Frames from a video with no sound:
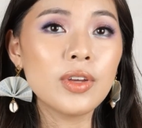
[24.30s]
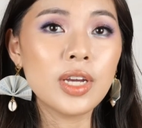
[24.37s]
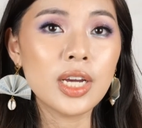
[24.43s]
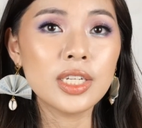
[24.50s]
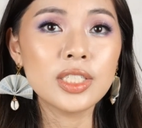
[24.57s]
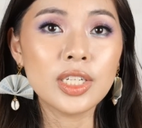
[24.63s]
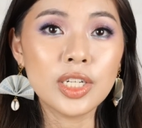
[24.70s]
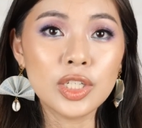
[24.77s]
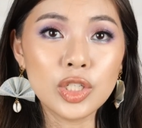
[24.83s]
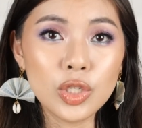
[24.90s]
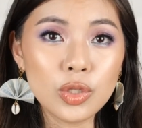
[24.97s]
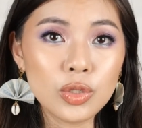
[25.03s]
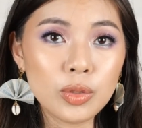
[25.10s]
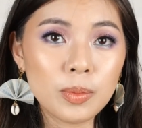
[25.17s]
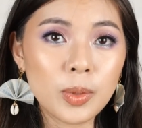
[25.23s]
you guys are
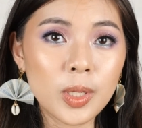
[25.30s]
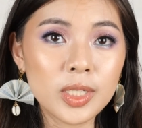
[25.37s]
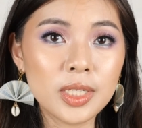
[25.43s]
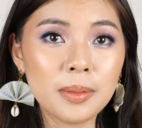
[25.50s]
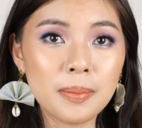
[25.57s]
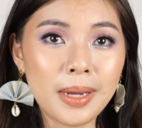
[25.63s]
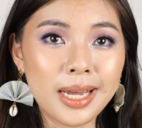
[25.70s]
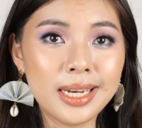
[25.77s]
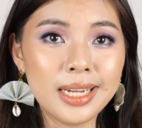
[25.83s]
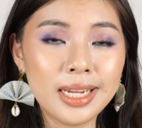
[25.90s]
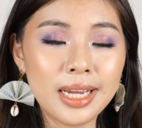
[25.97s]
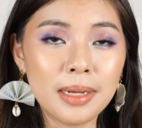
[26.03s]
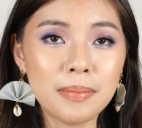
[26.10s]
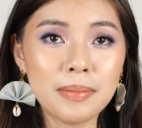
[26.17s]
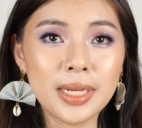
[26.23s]
new to project
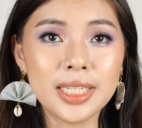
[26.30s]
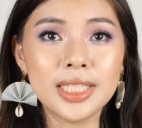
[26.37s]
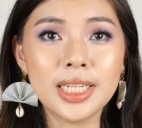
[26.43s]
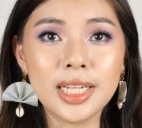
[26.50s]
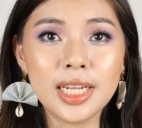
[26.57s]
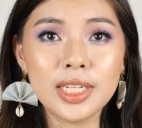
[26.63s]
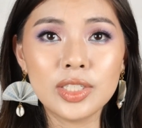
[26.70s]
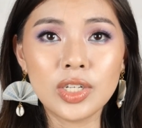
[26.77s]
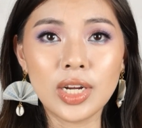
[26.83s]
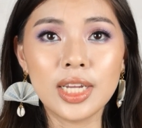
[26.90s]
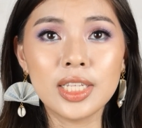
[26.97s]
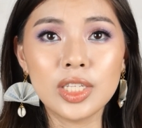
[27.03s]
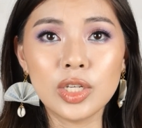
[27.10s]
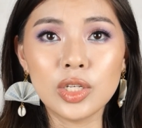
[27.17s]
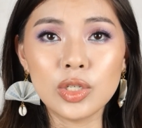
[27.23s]
panning, I'm basically
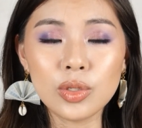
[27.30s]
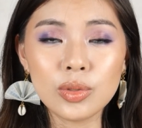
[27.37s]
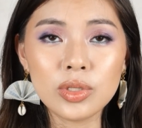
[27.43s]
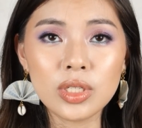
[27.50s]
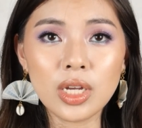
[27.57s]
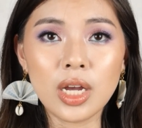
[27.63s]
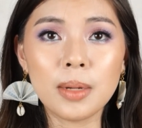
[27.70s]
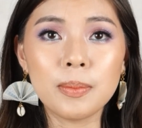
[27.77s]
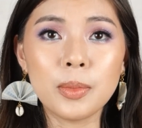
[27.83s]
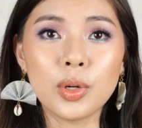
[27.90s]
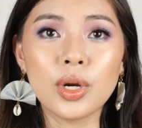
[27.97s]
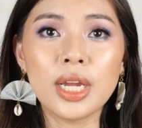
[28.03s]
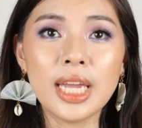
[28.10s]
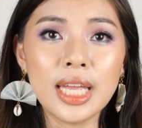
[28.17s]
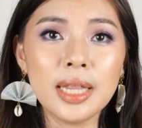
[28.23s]
trying to use up
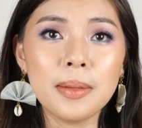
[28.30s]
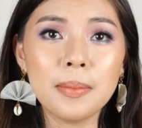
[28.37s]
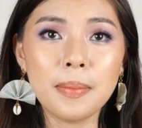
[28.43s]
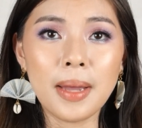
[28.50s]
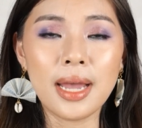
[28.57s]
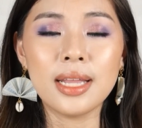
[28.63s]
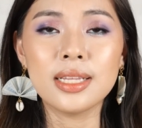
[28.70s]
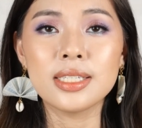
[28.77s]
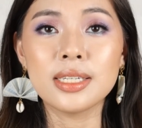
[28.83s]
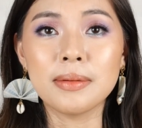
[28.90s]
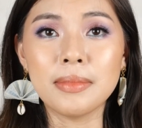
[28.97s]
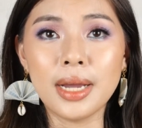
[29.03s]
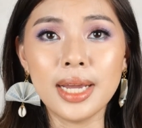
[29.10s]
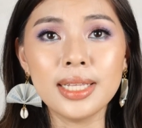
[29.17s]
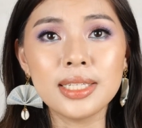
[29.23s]
or hit pan
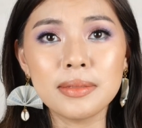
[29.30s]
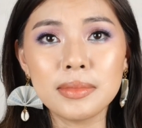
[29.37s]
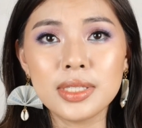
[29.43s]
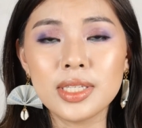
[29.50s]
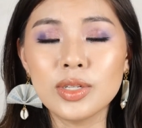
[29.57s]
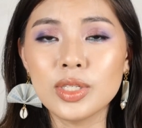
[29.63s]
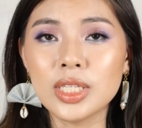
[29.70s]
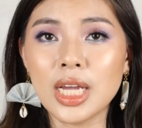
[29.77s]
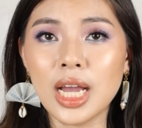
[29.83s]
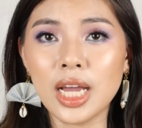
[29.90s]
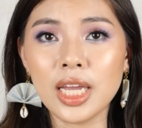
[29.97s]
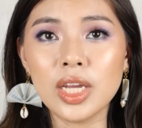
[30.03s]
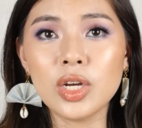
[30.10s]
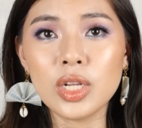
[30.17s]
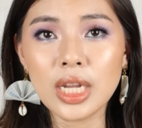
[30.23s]
some items din sa
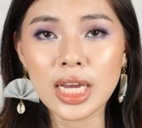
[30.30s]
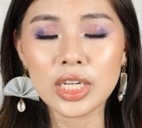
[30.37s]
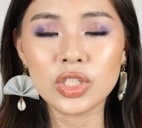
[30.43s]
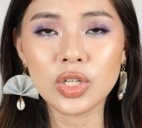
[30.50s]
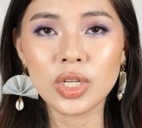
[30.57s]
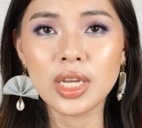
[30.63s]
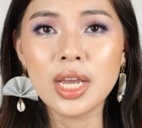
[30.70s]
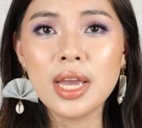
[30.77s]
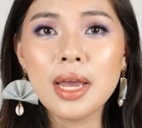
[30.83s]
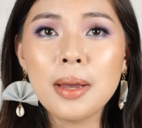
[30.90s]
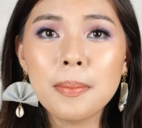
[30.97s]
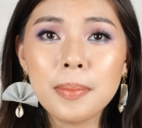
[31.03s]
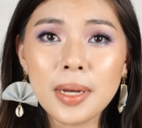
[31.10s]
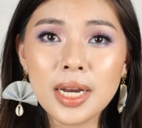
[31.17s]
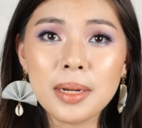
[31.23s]
aking collection
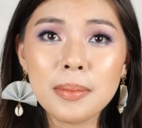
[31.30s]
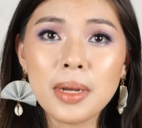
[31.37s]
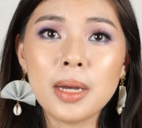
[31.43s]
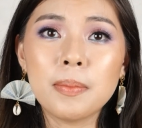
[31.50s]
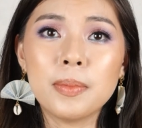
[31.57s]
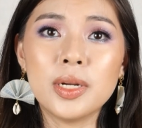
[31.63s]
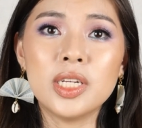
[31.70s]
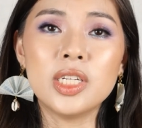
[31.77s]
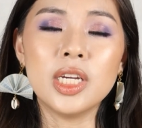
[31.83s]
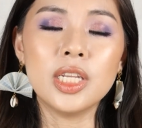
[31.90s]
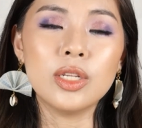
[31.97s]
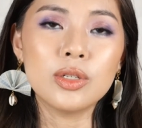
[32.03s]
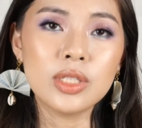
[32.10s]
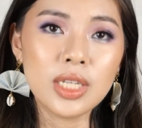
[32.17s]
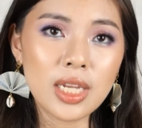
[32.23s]
para
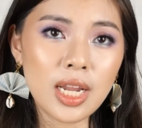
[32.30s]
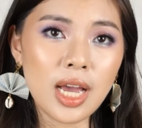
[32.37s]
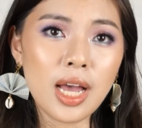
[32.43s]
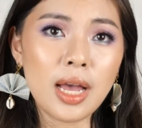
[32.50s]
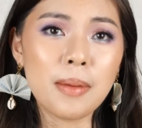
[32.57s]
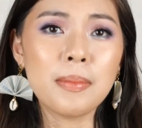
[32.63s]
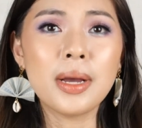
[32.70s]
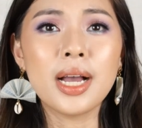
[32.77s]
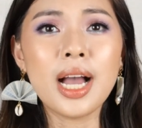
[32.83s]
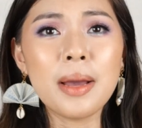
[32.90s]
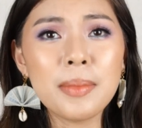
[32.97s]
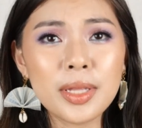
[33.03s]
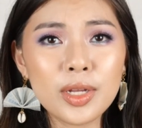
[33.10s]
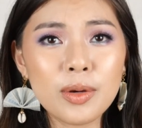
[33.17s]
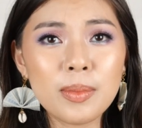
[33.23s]
ma-appreciate ko sila,
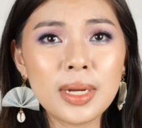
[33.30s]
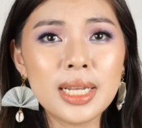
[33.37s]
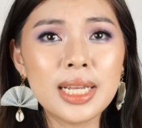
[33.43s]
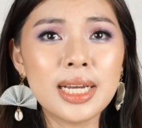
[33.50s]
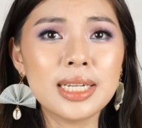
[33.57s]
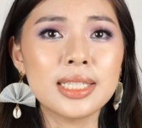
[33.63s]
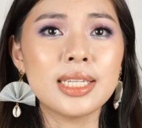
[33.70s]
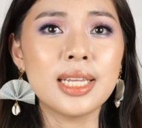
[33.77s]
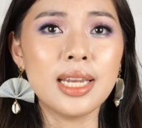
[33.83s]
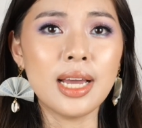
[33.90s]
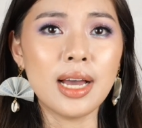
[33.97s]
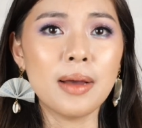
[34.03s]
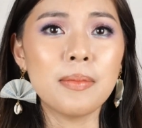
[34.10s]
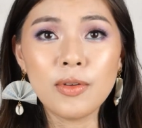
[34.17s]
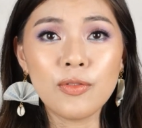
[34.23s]
magamit ko man lang
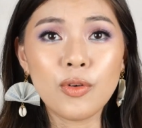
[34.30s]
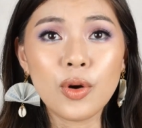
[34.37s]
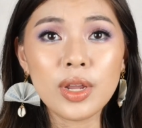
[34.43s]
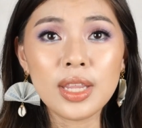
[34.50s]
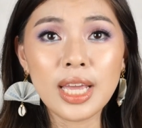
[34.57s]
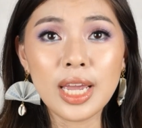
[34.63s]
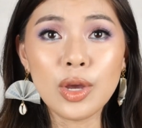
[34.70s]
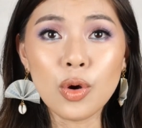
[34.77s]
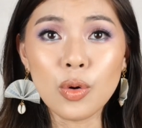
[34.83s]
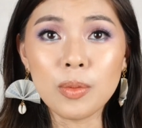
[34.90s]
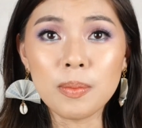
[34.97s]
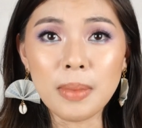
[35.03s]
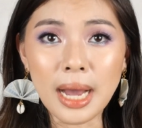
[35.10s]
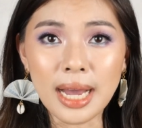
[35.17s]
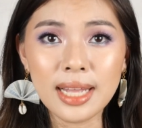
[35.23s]
sila before they
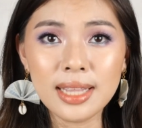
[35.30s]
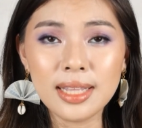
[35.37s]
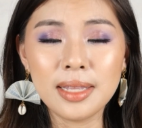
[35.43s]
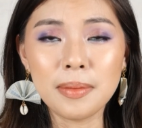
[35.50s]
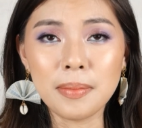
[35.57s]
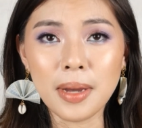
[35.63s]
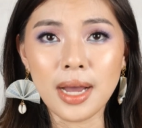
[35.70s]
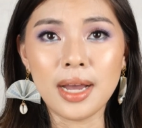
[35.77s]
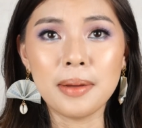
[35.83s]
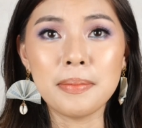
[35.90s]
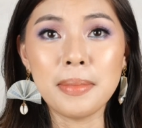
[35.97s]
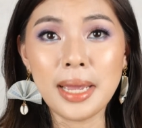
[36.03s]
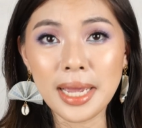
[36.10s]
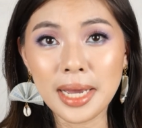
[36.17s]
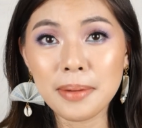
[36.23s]
go bad, di ba?
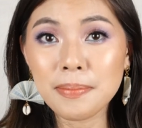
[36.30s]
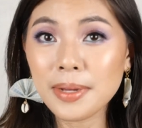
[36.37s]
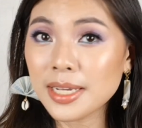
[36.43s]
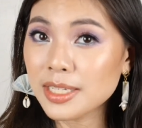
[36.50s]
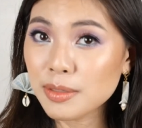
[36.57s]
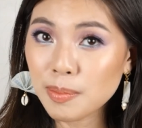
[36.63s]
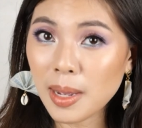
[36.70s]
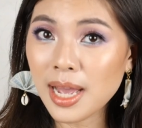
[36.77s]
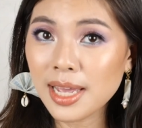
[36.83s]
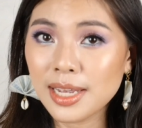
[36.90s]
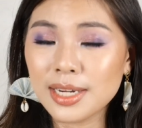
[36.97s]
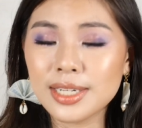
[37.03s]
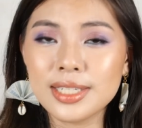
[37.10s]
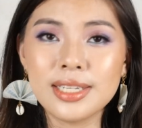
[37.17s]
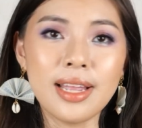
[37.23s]
Makeup
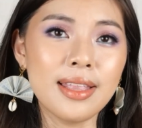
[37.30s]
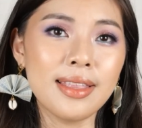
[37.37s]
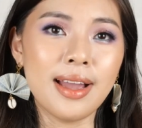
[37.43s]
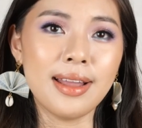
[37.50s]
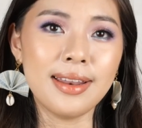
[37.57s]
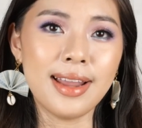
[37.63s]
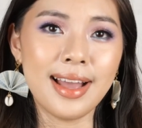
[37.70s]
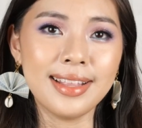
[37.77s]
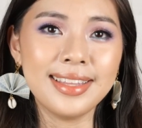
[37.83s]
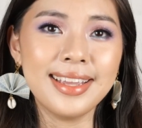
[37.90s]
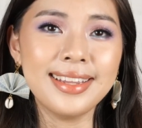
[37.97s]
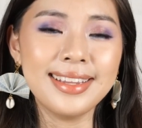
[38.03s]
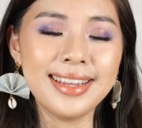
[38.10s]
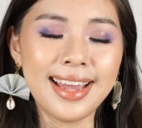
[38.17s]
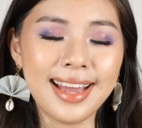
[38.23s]
expires. Tandaan
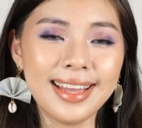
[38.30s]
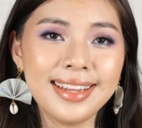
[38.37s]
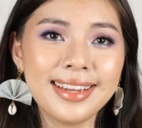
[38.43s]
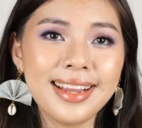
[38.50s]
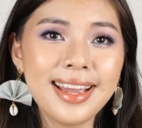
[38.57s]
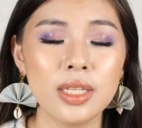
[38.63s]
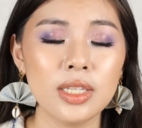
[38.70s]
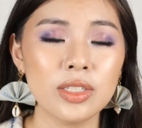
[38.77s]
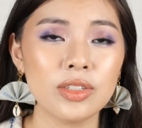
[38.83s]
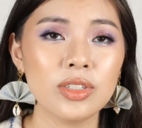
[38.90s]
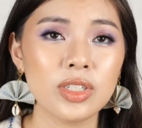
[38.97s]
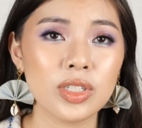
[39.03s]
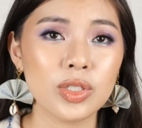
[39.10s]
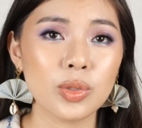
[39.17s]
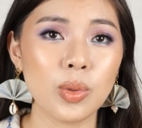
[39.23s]
natin yan. These are
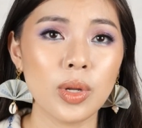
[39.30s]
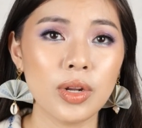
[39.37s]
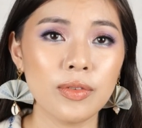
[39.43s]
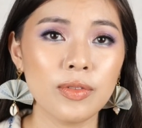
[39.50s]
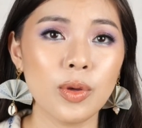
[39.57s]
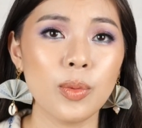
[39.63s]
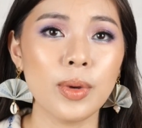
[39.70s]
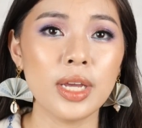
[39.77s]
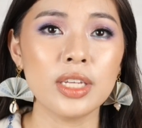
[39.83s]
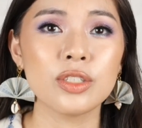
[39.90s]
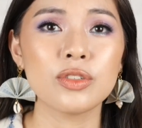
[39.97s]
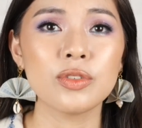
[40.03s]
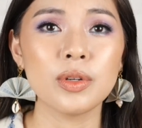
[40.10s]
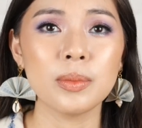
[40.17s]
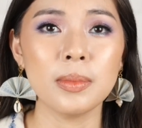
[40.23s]
just one of the
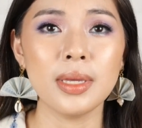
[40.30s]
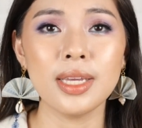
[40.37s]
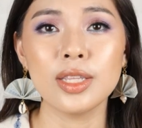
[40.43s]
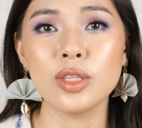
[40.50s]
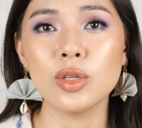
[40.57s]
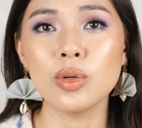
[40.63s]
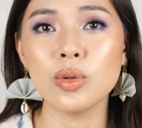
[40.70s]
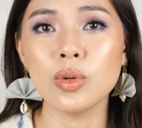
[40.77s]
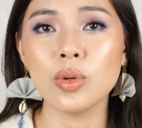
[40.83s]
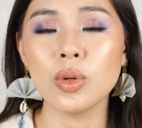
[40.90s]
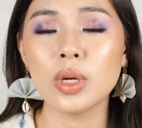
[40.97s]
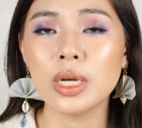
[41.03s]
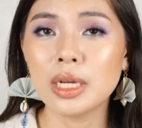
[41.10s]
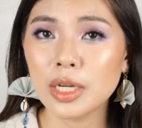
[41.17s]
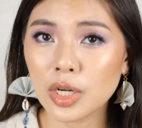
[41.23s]
ways for me
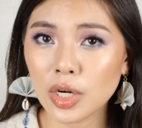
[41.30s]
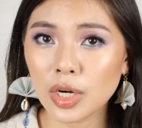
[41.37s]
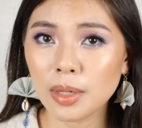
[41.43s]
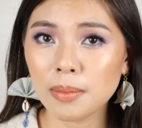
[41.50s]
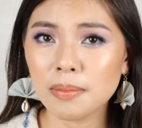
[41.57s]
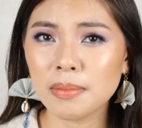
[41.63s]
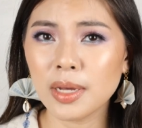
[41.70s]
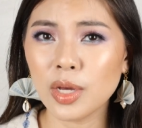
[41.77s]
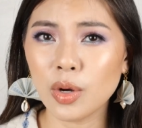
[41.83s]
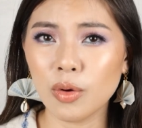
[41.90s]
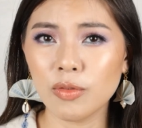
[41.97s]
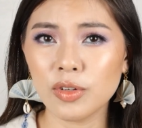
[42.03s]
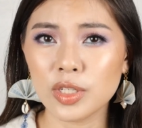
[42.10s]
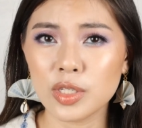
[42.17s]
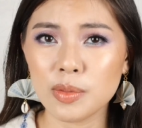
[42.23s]
to curb my
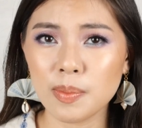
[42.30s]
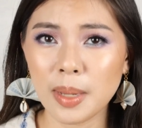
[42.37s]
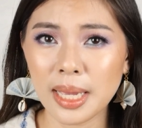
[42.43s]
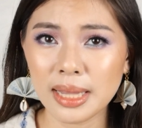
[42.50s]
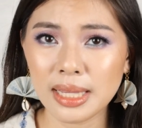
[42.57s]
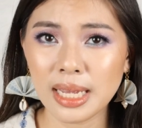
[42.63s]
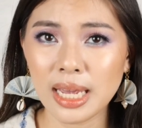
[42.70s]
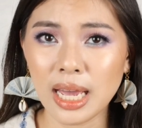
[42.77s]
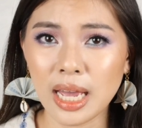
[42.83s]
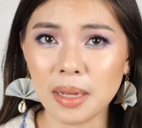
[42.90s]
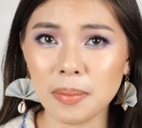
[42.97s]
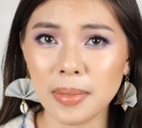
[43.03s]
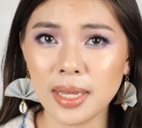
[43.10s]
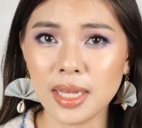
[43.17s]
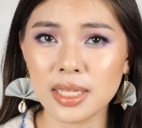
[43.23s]
overspending
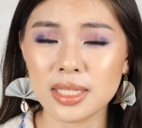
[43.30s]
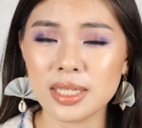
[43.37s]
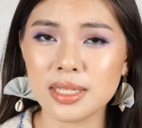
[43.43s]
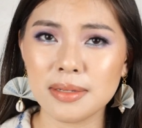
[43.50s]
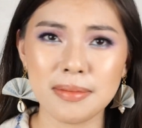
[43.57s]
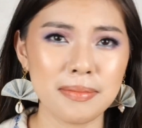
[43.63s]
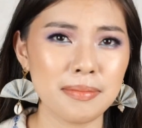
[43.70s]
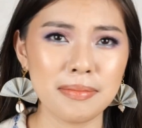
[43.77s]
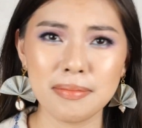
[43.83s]
habits.